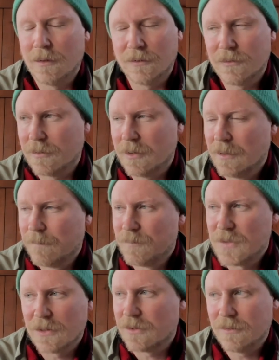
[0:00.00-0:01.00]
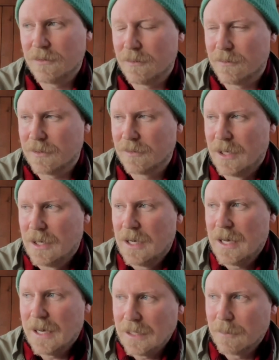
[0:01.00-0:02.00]
Long story, nothing to do with us.
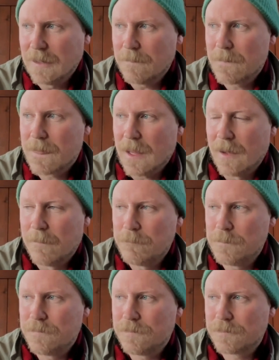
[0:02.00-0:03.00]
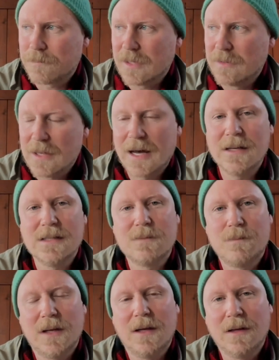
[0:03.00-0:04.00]
Anyway, um, that
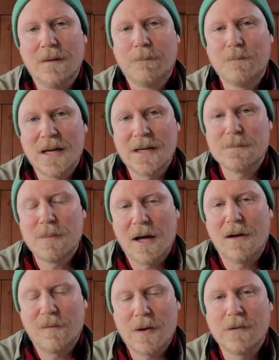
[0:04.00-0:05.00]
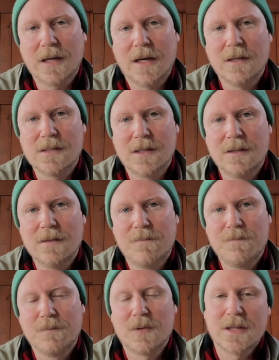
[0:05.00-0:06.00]
is being that part fabricated,
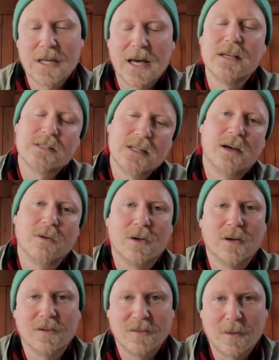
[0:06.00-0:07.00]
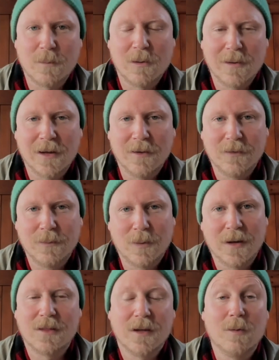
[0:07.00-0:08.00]
but that is now going somewhere else
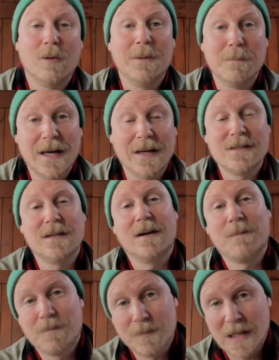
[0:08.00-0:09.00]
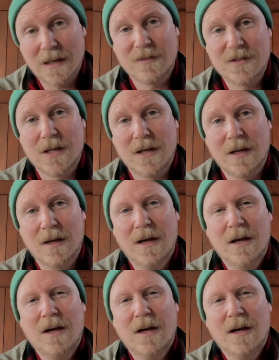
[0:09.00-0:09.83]
where I think it'll be better next year.